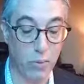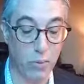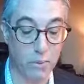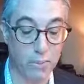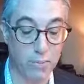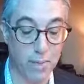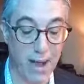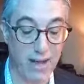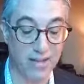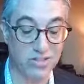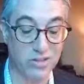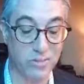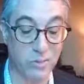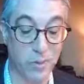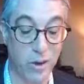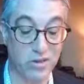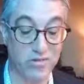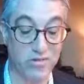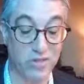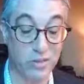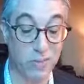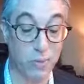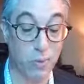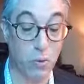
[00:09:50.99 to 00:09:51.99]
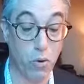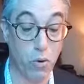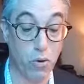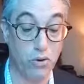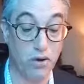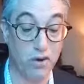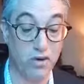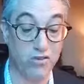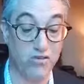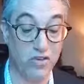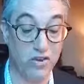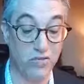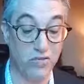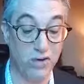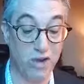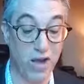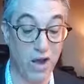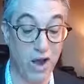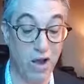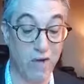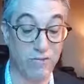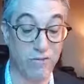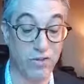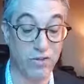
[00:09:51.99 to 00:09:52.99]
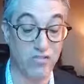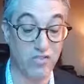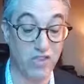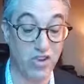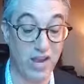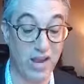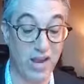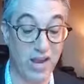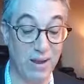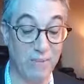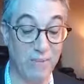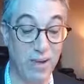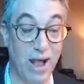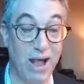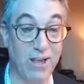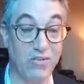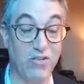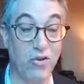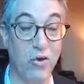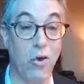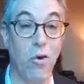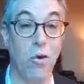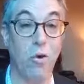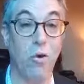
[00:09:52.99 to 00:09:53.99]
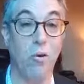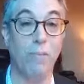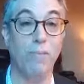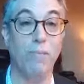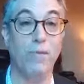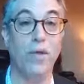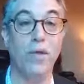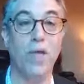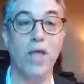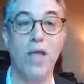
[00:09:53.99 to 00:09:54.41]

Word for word: maximizing the productivity of the team as a whole?